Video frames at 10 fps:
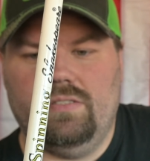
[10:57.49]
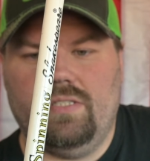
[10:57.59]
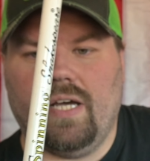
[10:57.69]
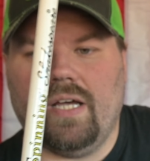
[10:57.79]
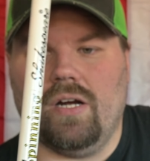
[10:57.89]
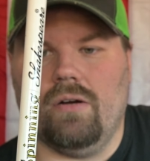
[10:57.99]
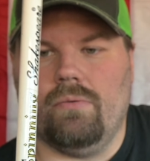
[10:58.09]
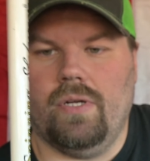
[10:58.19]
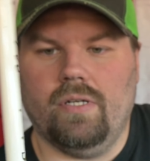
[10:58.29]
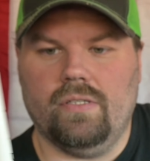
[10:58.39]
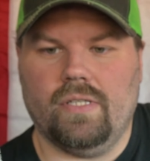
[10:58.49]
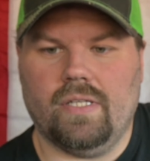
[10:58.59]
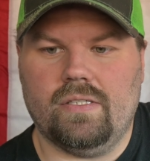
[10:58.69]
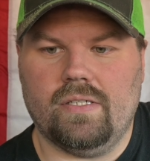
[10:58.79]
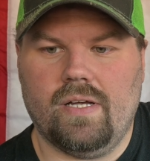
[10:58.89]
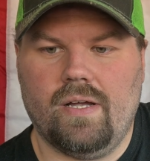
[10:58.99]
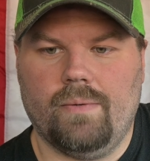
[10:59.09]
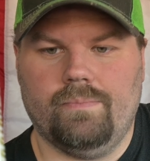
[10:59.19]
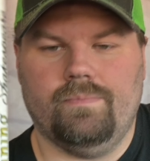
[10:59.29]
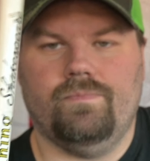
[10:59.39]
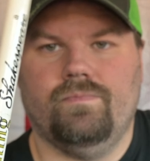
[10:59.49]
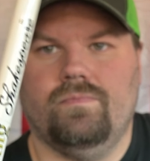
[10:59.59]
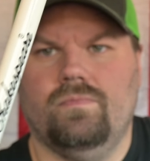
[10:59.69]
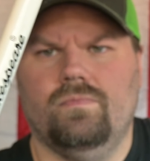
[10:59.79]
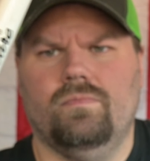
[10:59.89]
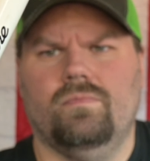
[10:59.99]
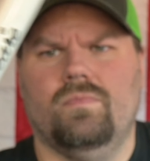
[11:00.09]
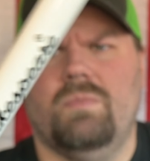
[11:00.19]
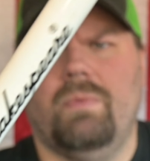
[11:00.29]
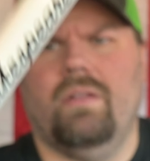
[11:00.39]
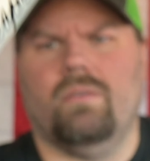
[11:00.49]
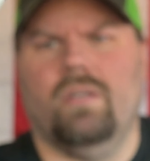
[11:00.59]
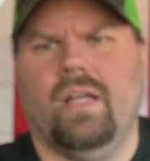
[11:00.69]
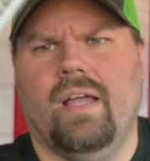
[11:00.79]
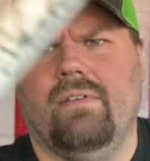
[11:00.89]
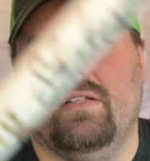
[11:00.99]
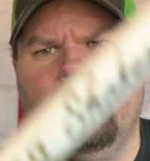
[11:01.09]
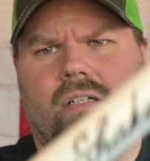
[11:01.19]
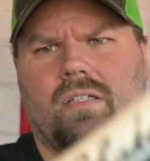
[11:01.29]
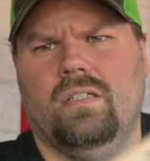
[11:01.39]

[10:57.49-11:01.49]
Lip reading: tiger reel, that spinning reel I have out there.